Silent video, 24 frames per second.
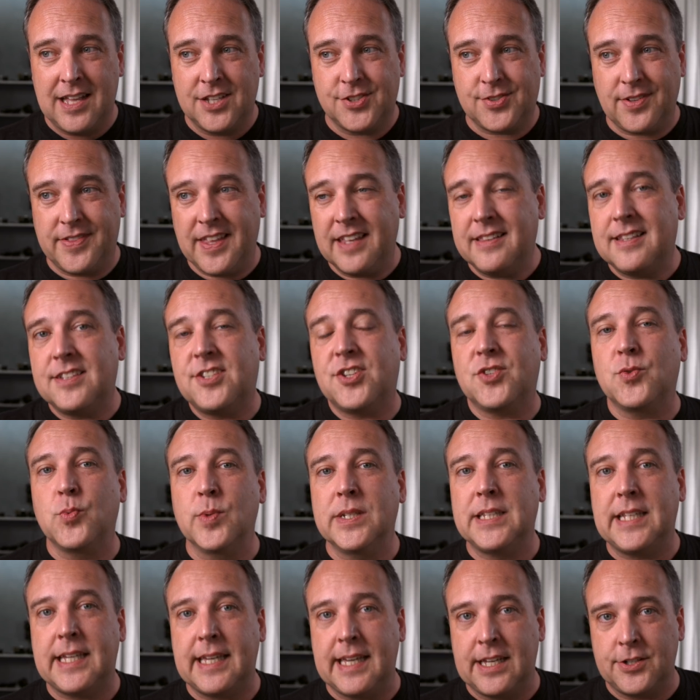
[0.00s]
So I think this is
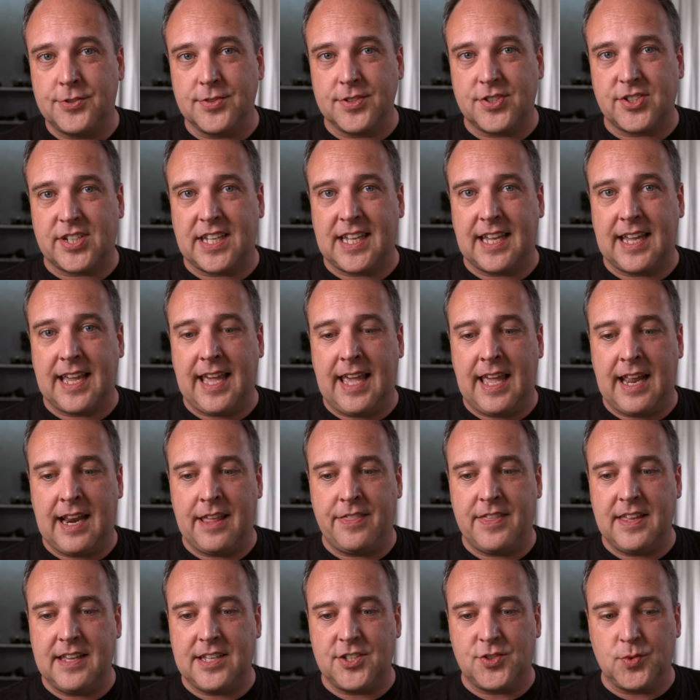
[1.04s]
really interesting, and
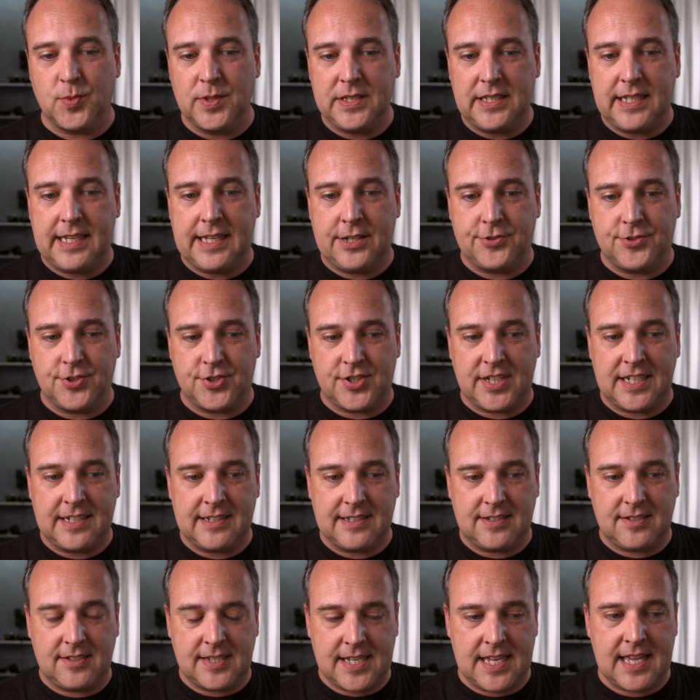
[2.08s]
I think it's really
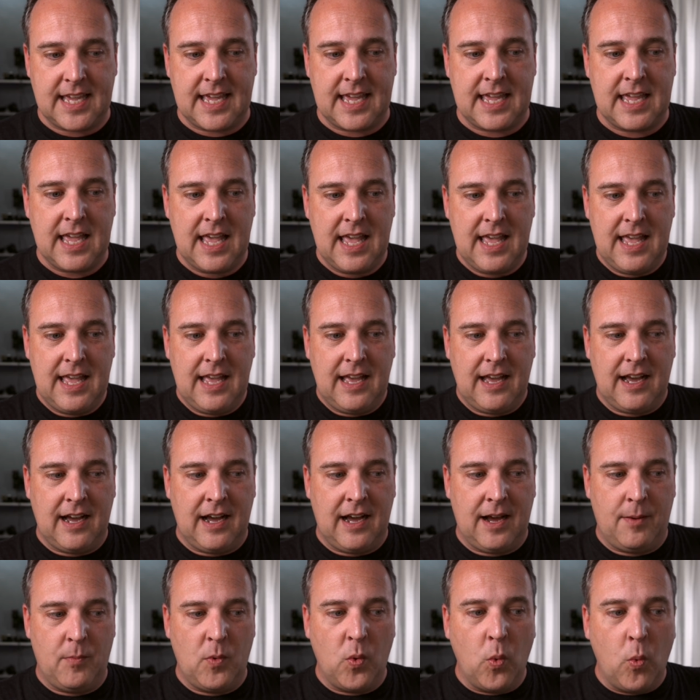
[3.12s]
interesting to see
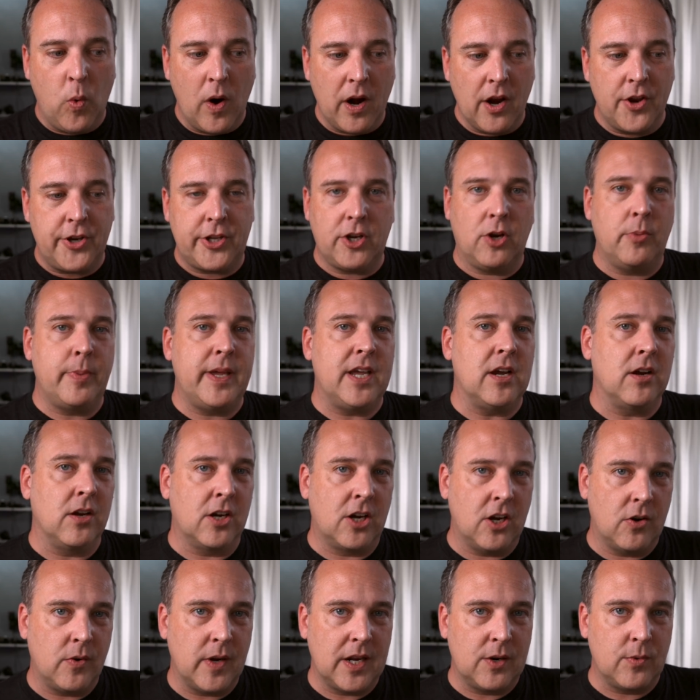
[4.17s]
um, where Adobe
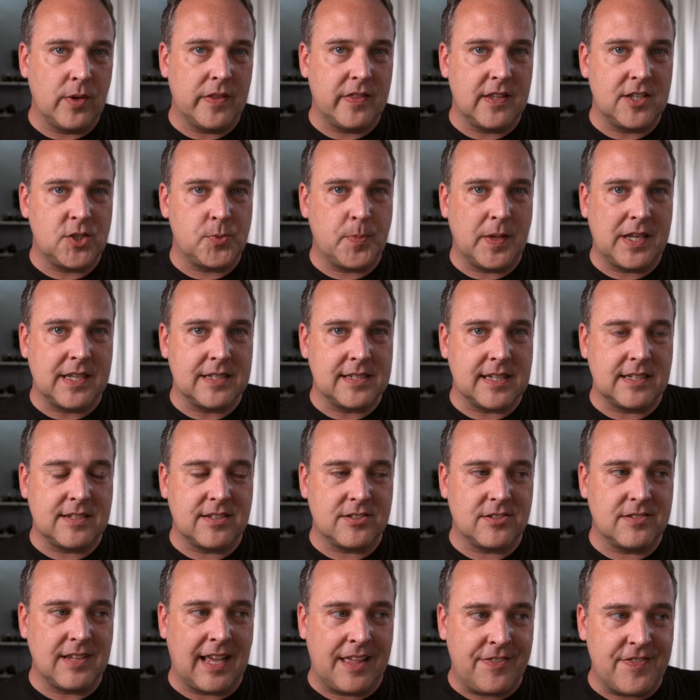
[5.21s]
are going with this
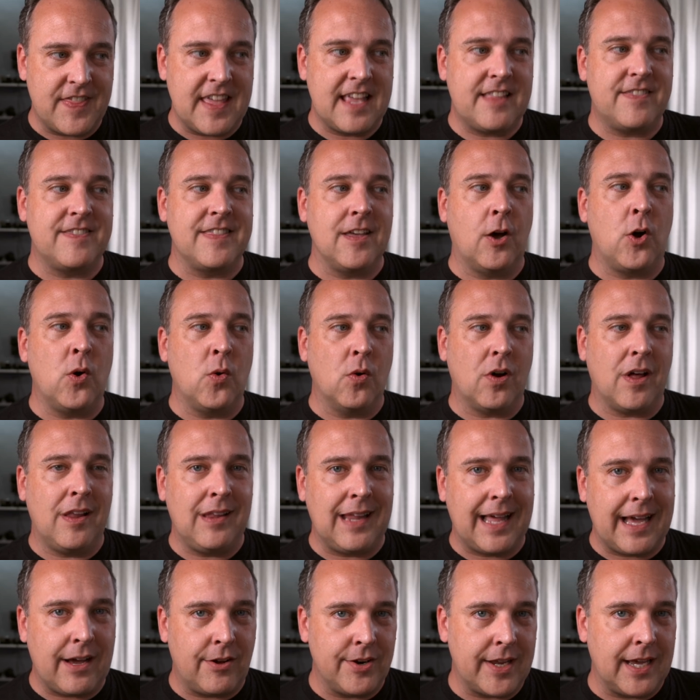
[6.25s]
because I think the whole
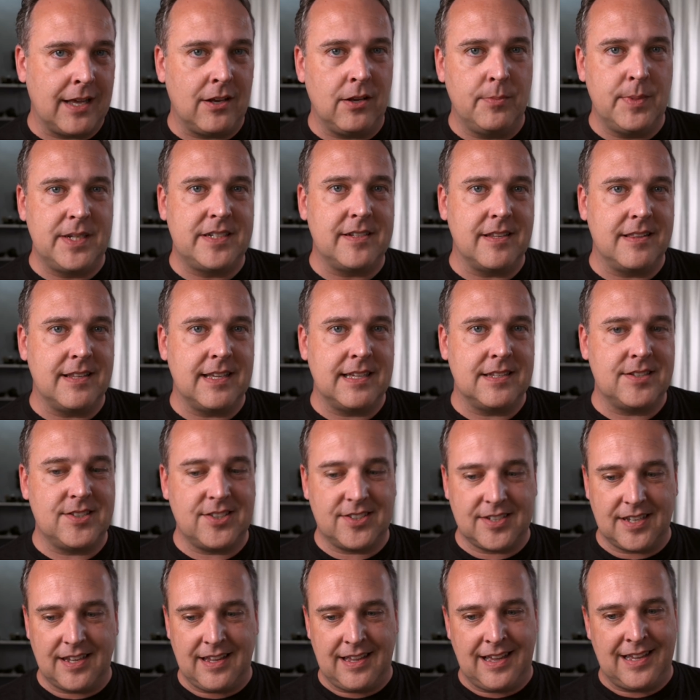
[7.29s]
cloud element of
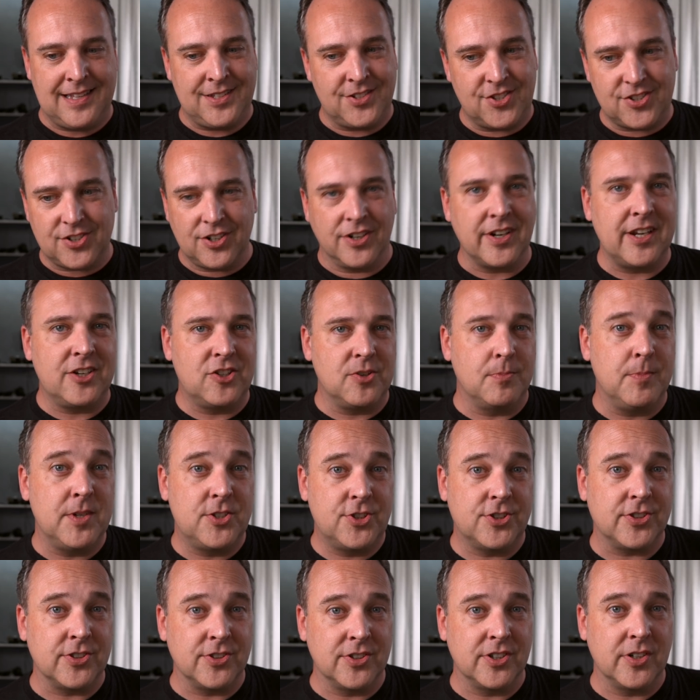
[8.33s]
this uh, is starting to
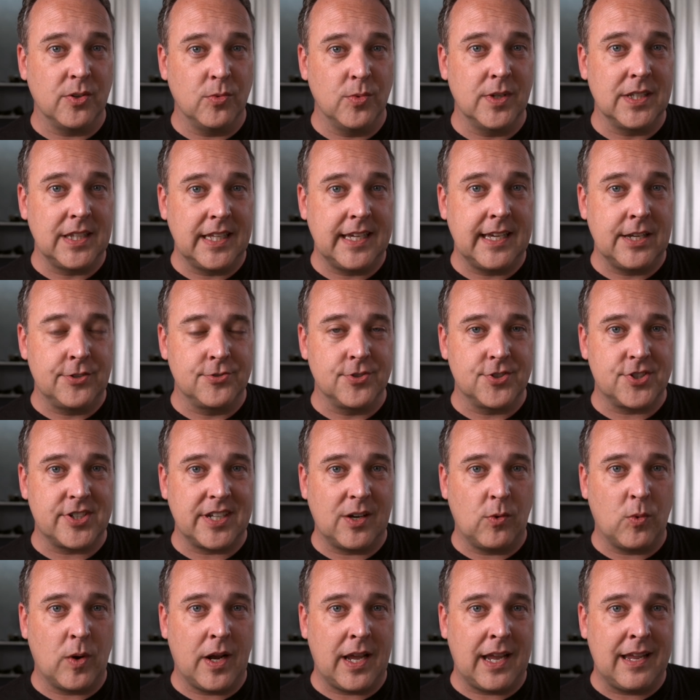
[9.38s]
mature in a really
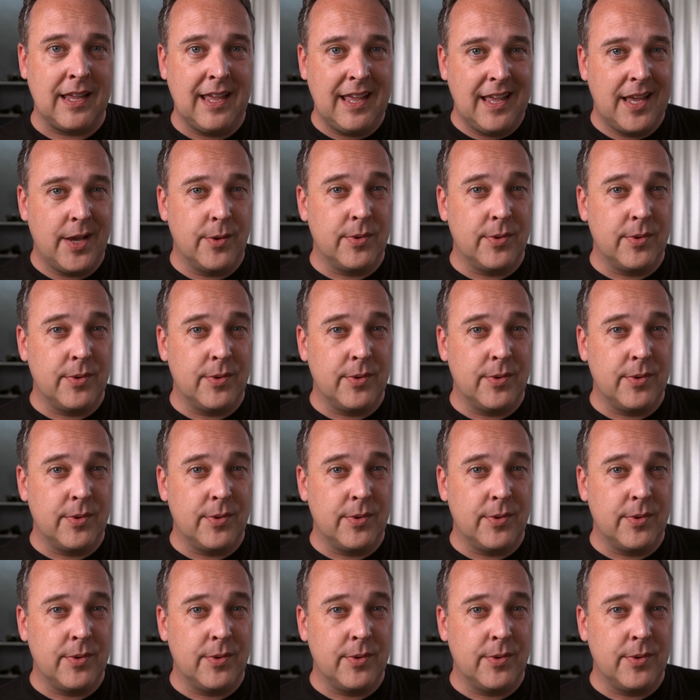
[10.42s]
interesting way.